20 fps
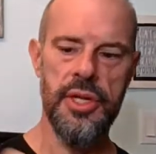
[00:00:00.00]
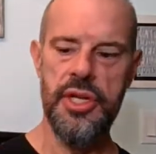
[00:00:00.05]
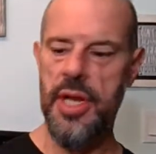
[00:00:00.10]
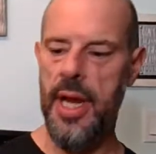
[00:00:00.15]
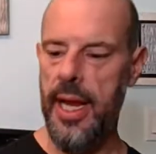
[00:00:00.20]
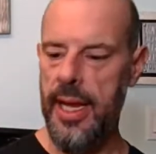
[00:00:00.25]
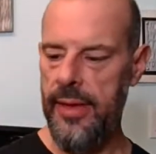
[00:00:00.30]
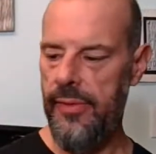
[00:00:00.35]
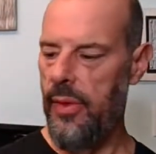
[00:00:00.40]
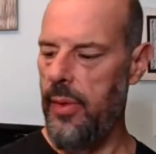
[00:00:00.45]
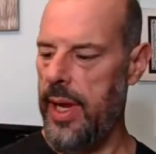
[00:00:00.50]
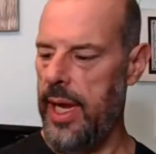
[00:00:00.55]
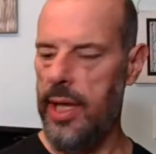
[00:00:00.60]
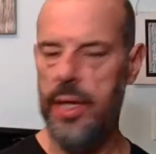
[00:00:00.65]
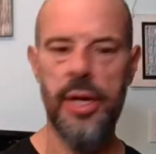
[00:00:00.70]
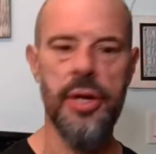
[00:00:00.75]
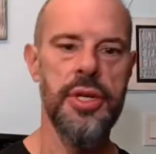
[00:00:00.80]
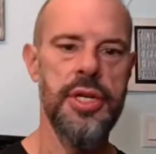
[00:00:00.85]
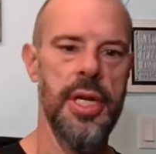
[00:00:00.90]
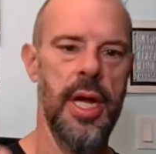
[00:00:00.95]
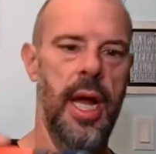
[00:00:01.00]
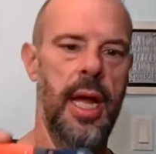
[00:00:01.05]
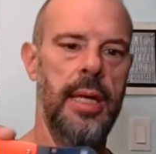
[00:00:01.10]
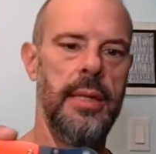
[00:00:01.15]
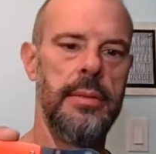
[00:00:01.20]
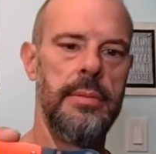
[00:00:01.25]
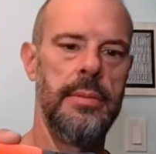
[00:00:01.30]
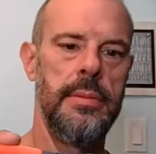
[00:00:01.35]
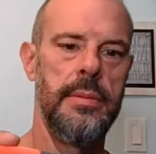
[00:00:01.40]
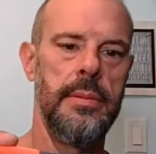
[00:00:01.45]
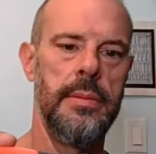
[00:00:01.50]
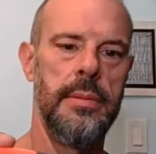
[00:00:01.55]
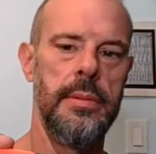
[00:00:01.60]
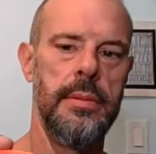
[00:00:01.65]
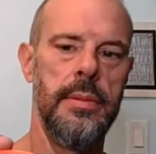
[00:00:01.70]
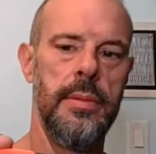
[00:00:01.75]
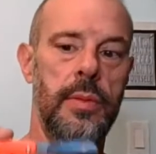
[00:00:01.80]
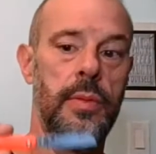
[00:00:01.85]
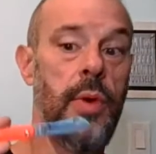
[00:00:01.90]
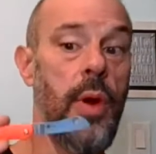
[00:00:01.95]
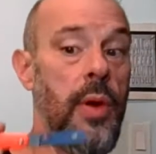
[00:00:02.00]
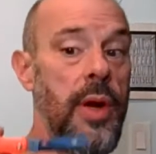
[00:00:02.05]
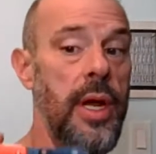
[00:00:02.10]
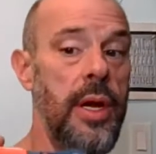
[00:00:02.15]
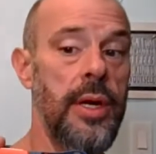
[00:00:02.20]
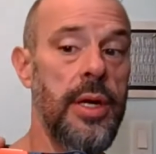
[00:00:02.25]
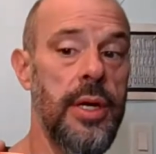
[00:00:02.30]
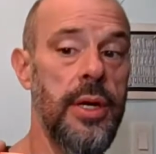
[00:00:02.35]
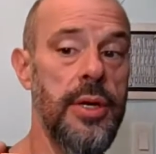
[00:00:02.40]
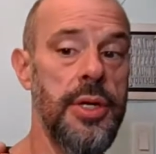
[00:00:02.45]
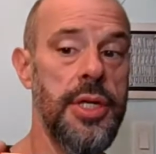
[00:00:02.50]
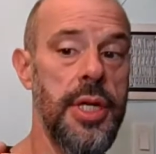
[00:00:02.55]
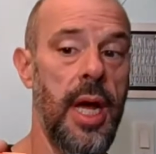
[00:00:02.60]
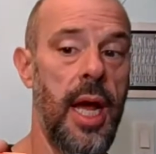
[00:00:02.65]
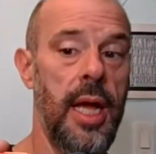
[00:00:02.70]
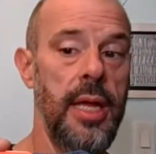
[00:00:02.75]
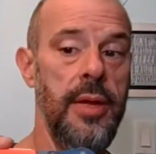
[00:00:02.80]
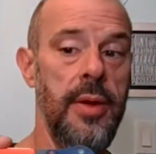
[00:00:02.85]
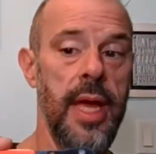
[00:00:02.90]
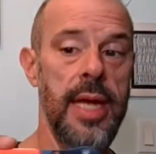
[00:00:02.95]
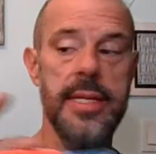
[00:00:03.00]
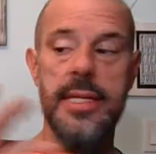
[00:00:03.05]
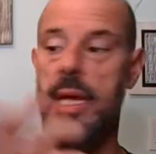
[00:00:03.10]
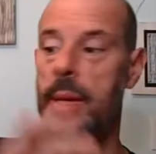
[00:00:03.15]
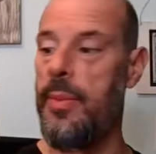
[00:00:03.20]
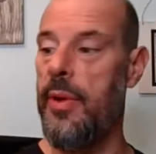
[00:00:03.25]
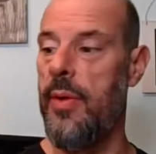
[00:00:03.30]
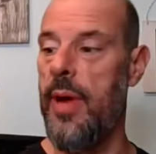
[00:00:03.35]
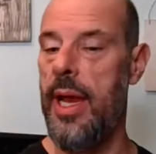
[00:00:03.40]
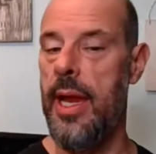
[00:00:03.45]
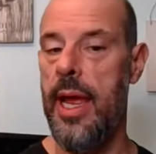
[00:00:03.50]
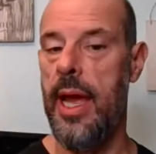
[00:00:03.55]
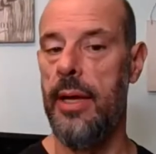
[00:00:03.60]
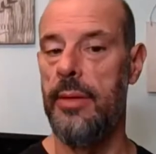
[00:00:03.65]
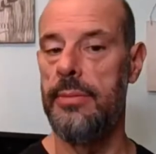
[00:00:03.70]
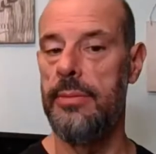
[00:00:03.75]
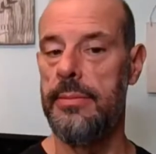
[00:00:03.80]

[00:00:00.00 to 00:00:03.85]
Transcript: should I give away a Kershaw? Roadie or Kershaw? You guys tell me right now.